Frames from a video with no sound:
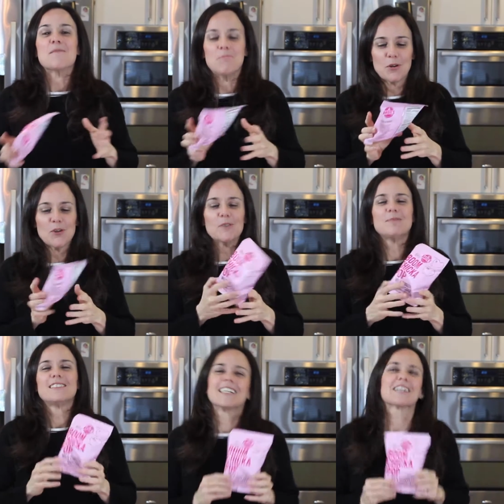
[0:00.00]
boom
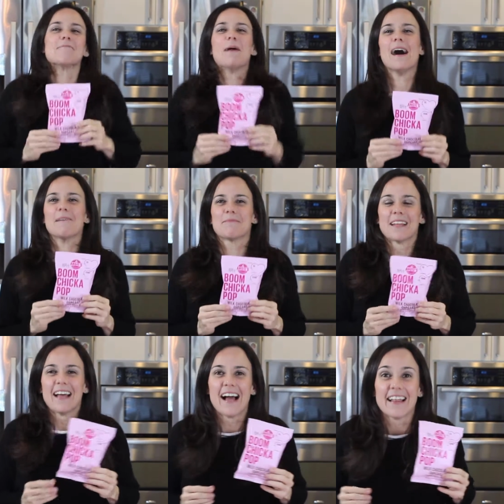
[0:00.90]
chicka pop.
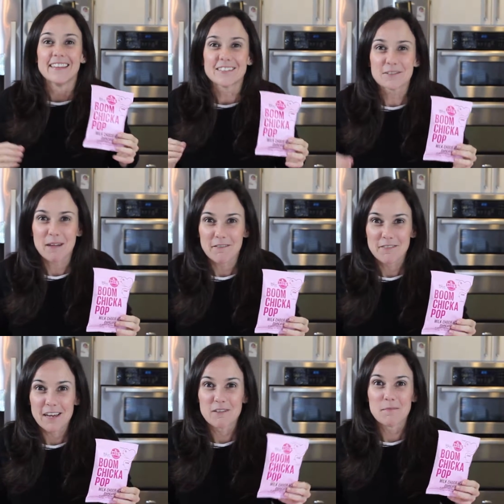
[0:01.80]
This is my
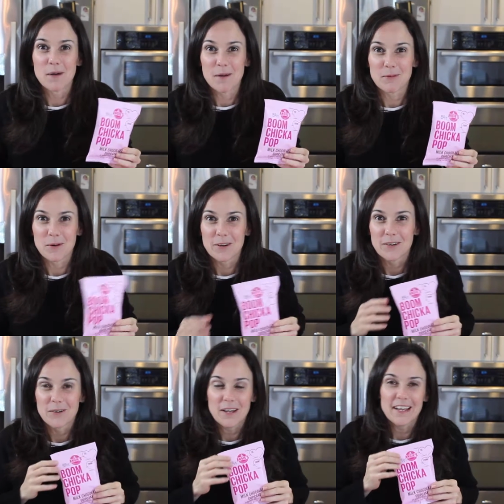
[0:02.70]
favorite popcorn.
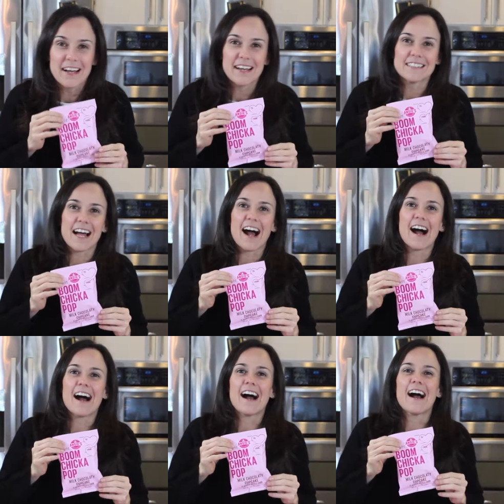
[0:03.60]
Okay guys,
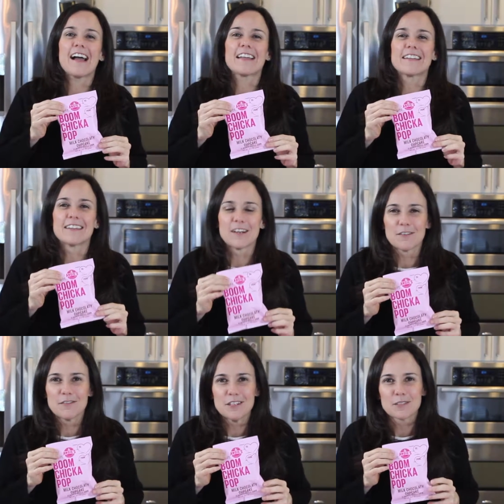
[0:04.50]
I
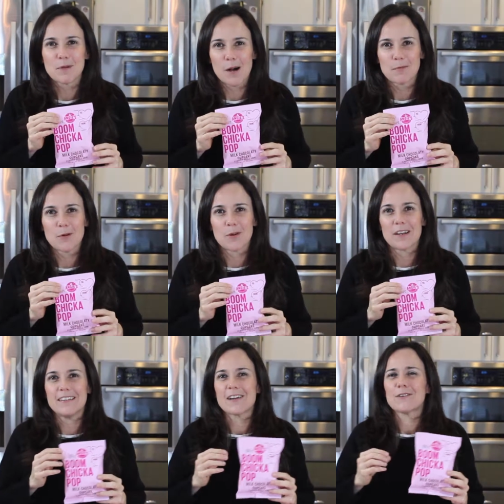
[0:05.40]
love this
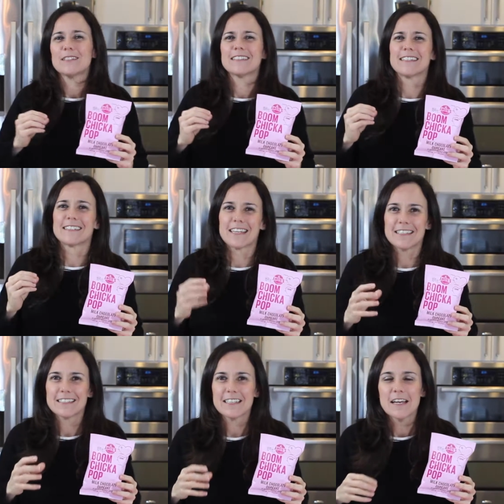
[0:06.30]
popcorn. Not only is it
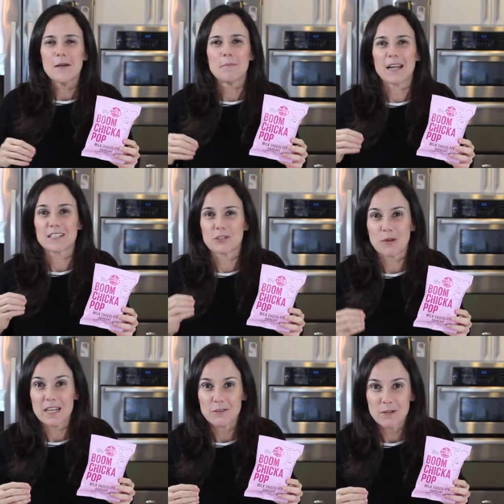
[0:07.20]
tasty, but it has
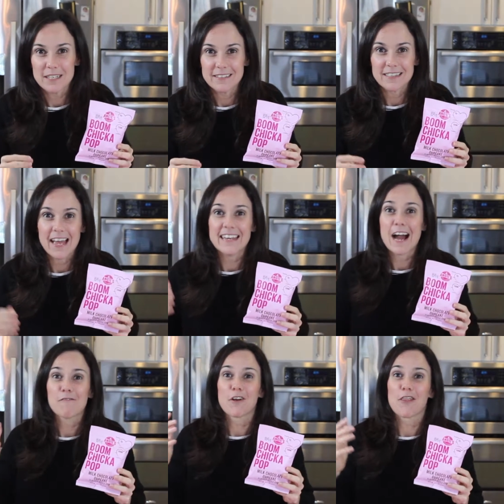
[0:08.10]
great ingredients. And
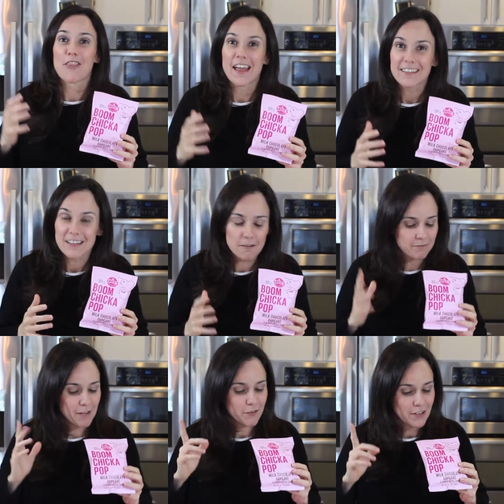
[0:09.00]
now for thank
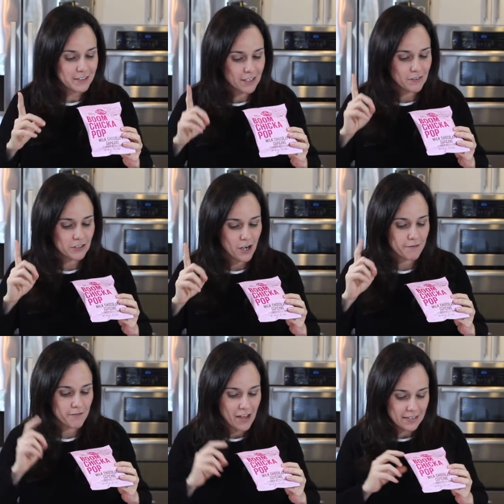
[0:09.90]
uh, not for Thanksgiving,
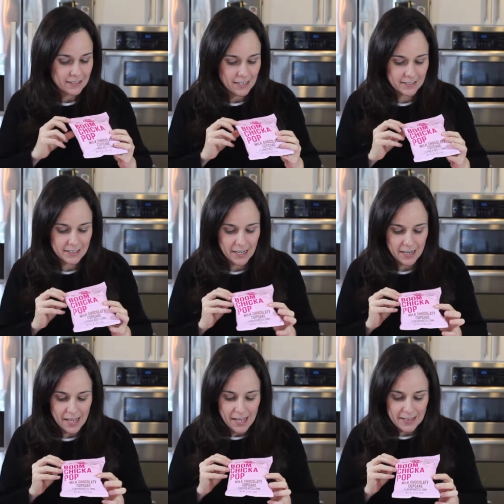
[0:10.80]
sorry, for Valentine's
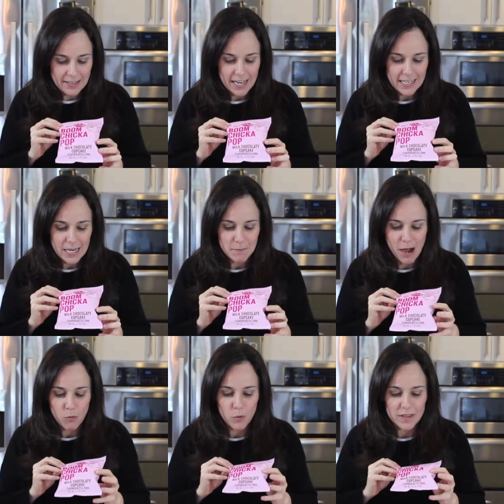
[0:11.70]
Day, they came
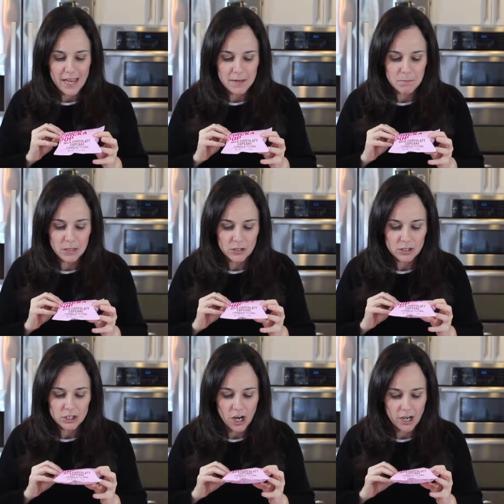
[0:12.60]
out with a
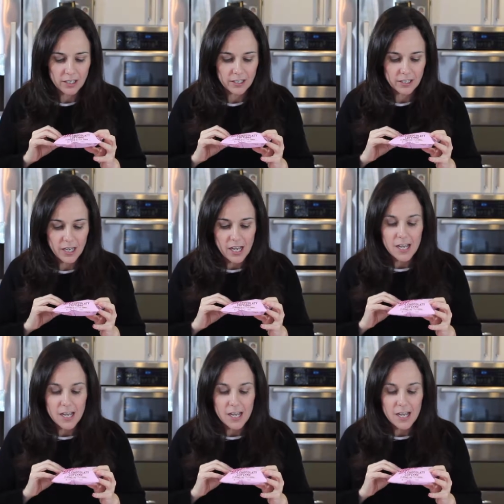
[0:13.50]
milk chocolate